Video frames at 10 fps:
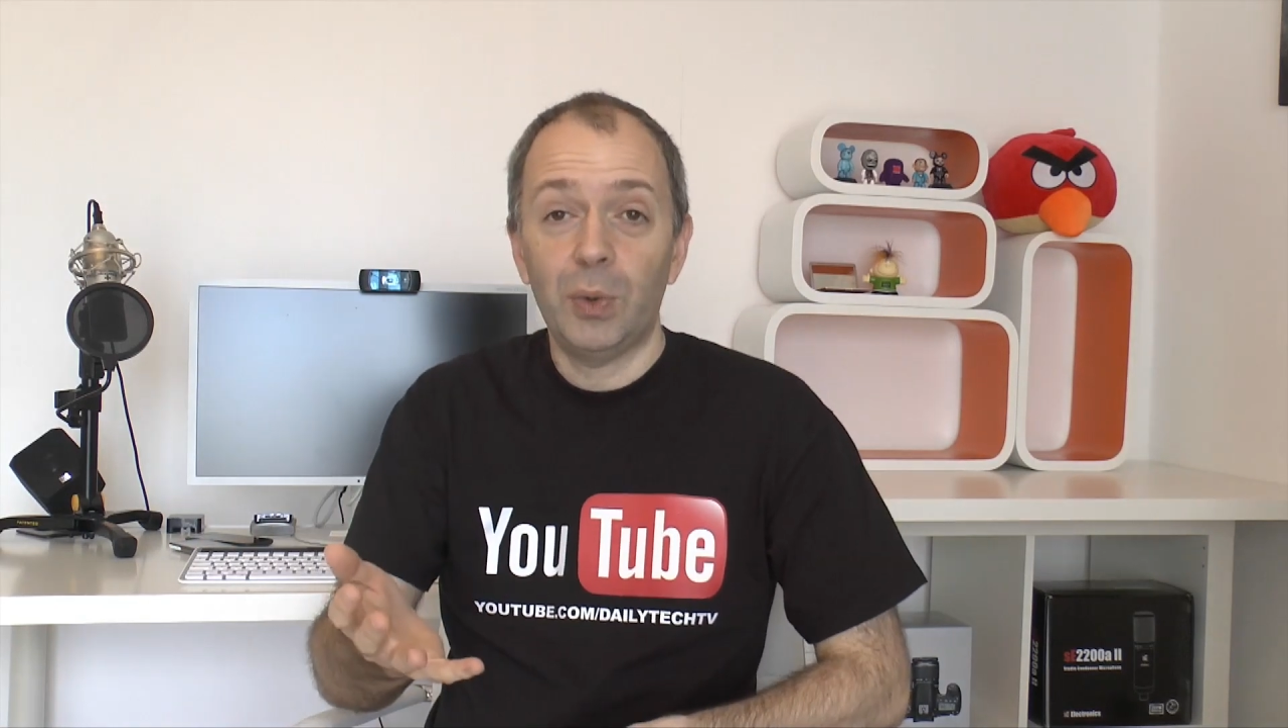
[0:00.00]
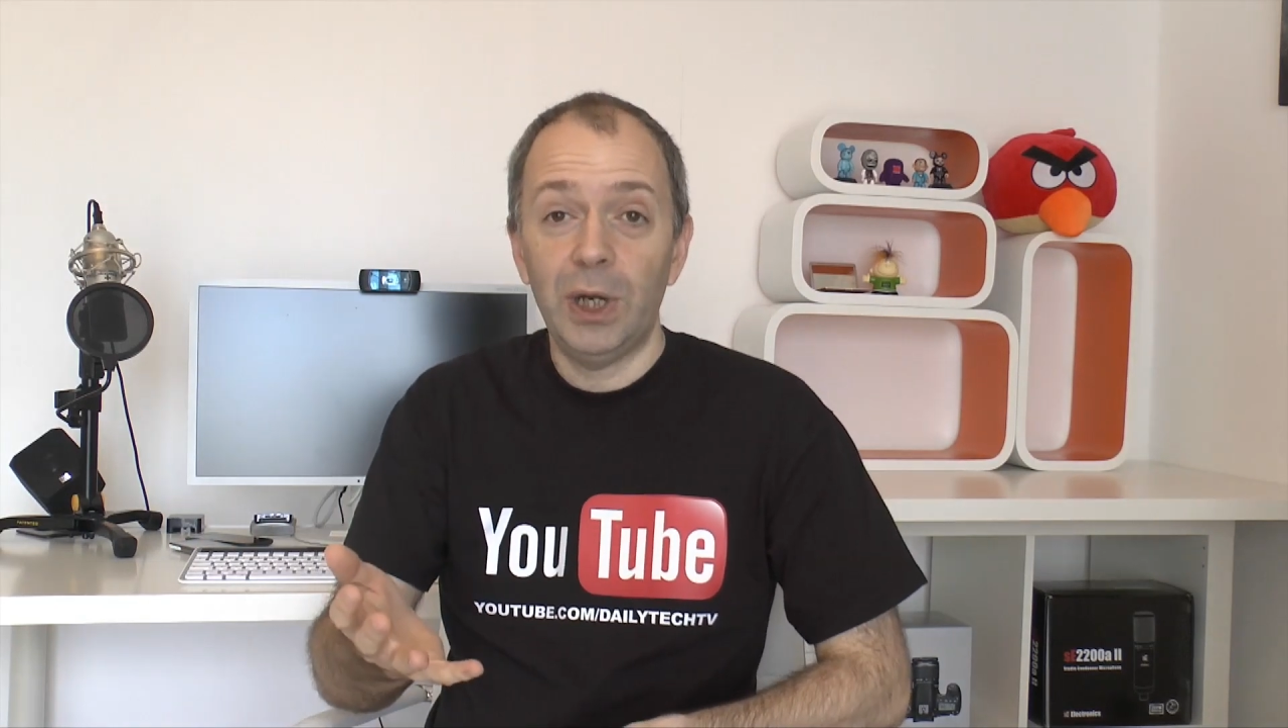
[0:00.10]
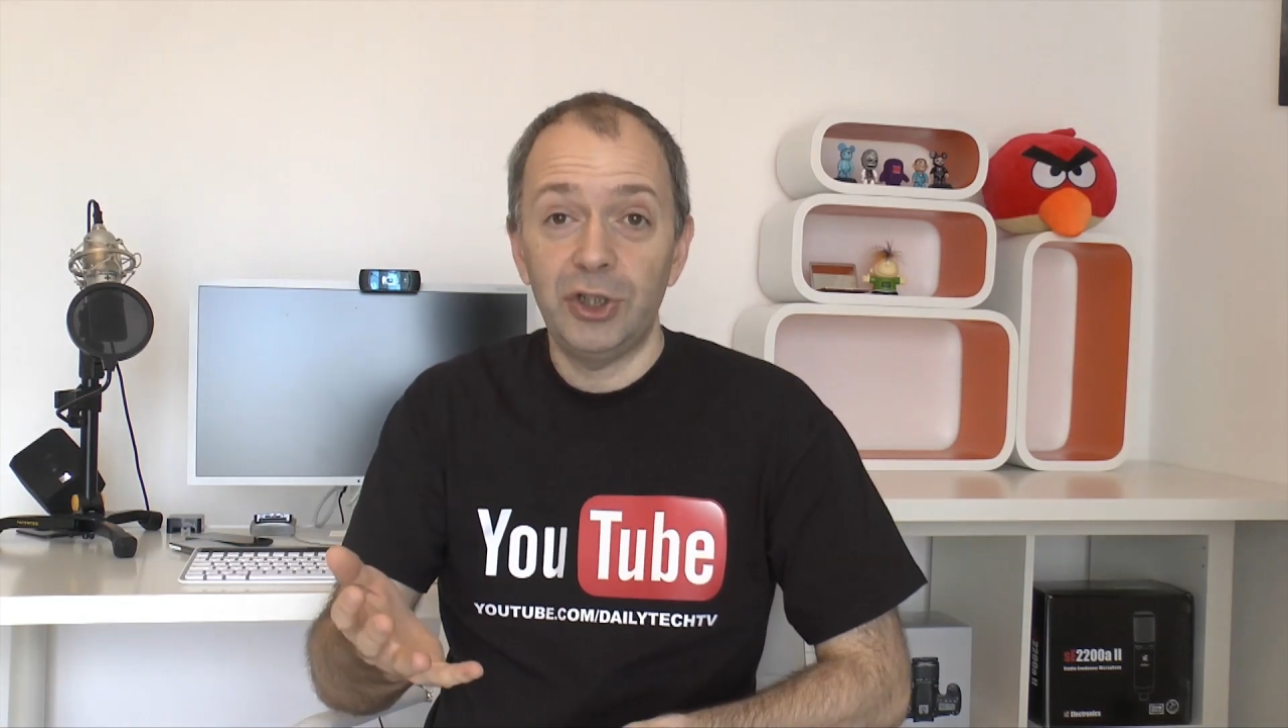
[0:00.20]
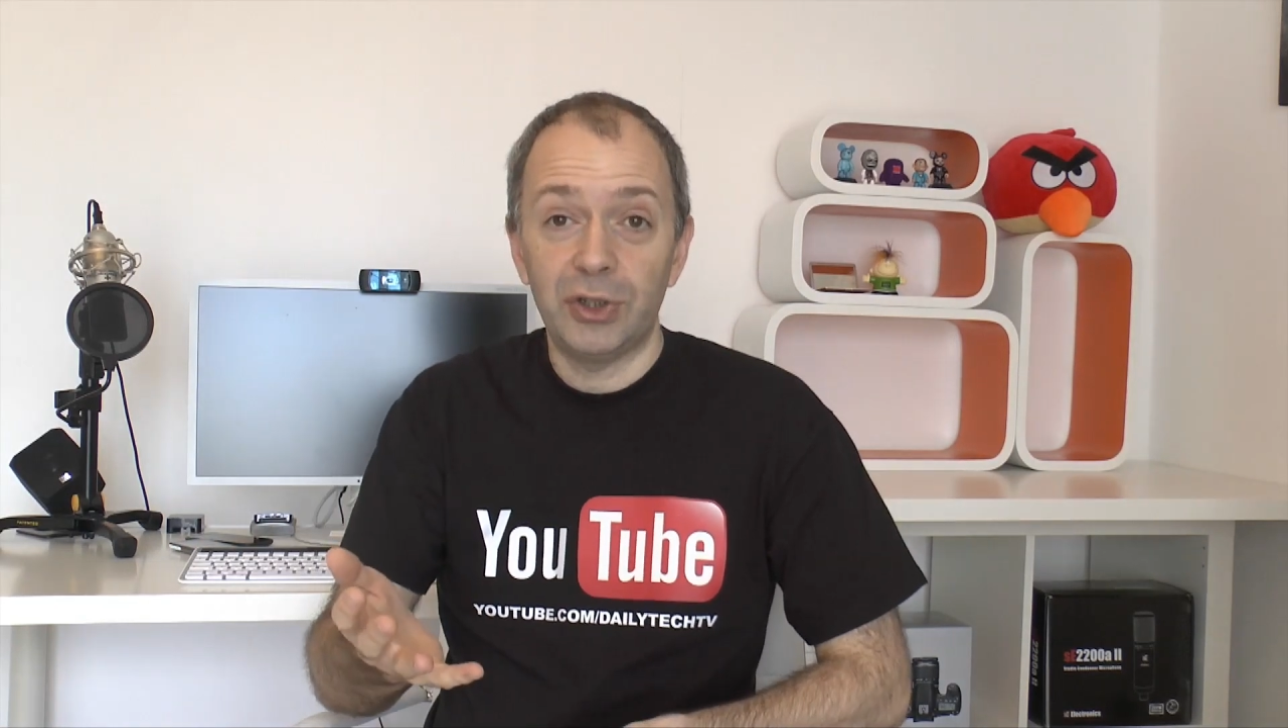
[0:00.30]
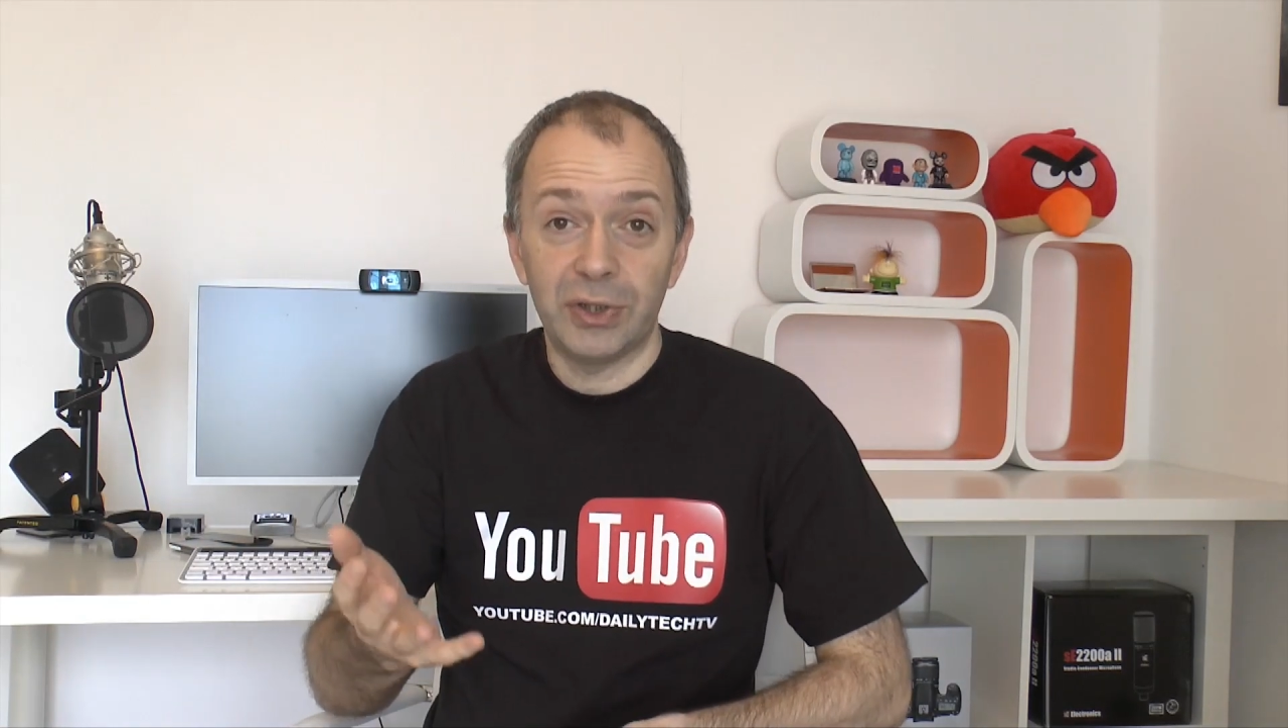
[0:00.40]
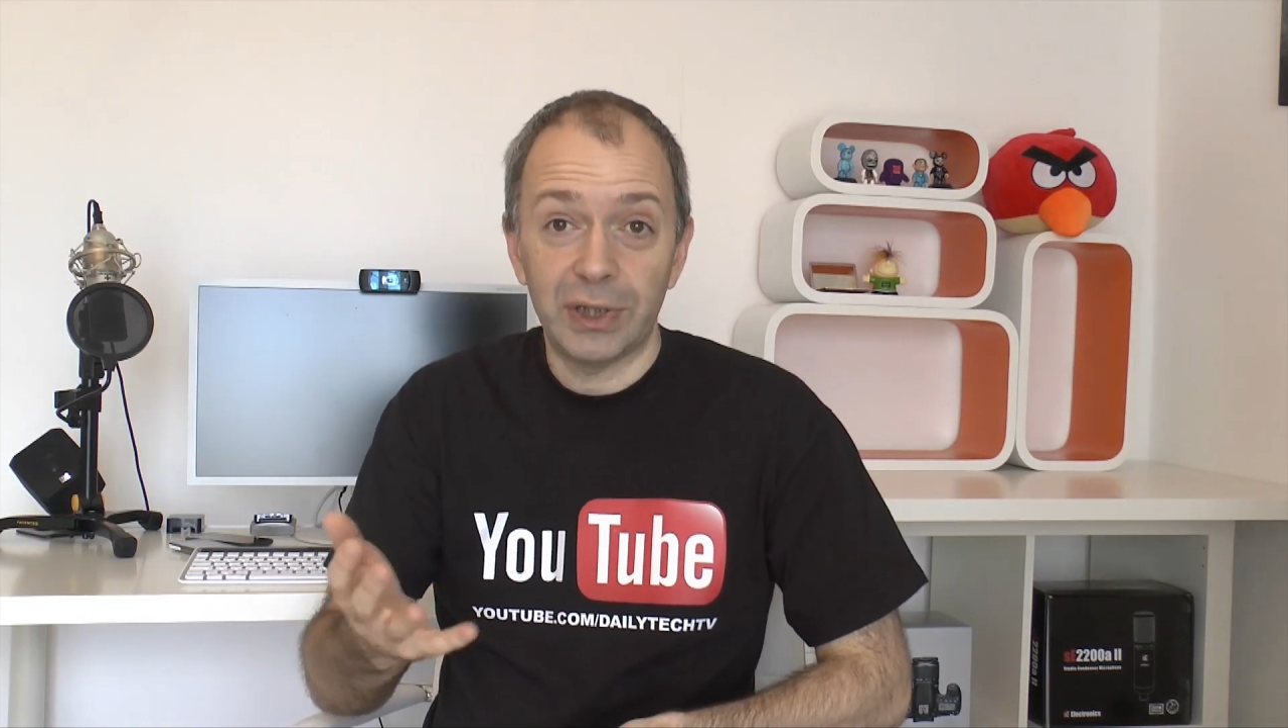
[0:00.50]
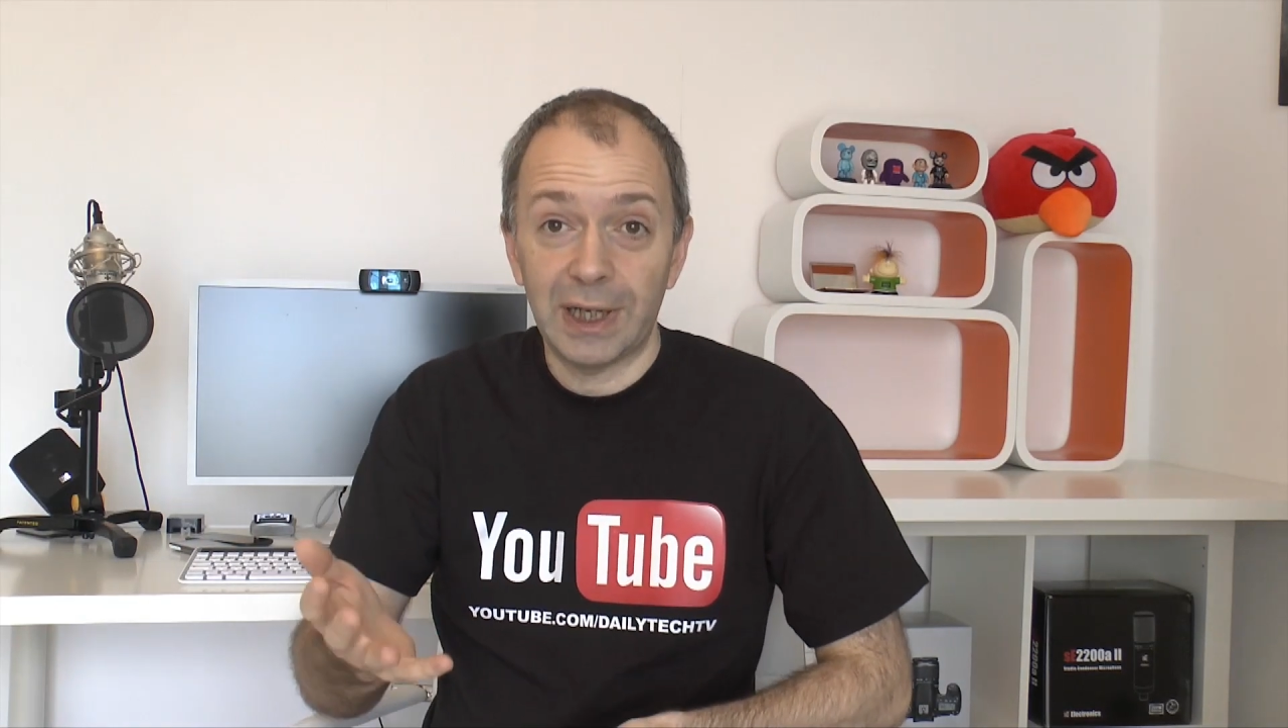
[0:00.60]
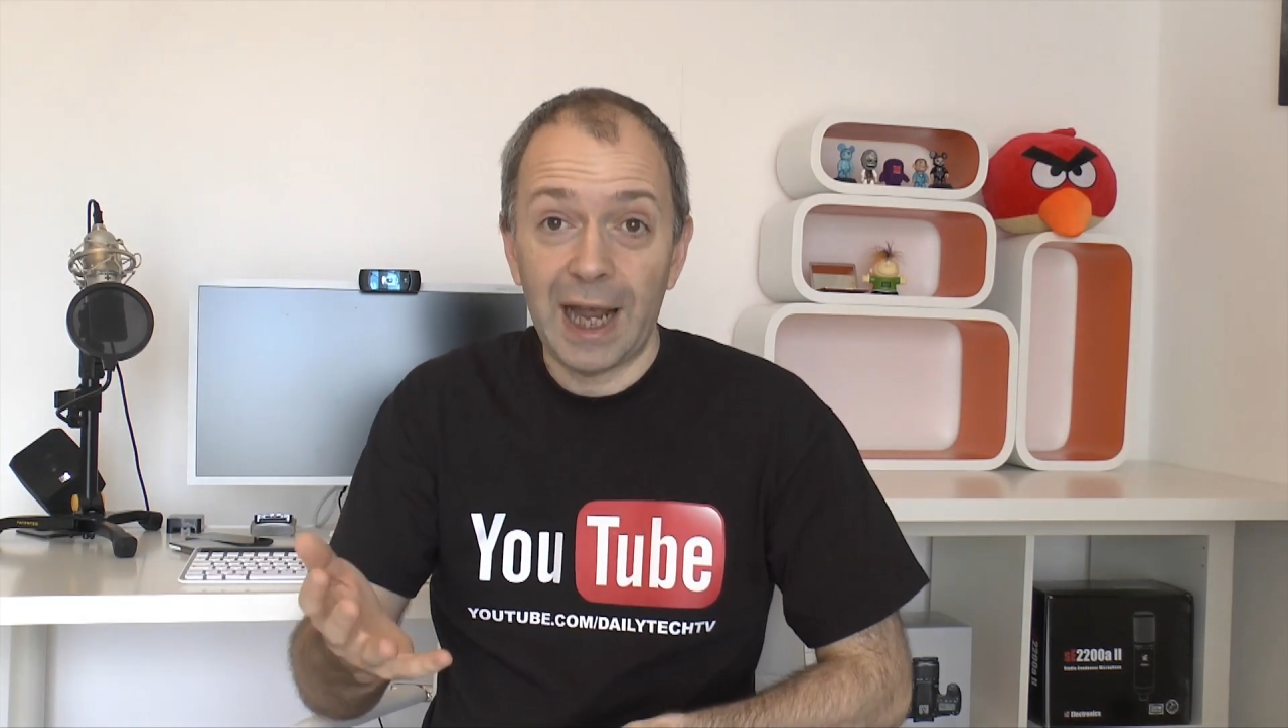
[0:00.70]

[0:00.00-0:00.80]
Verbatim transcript: questions that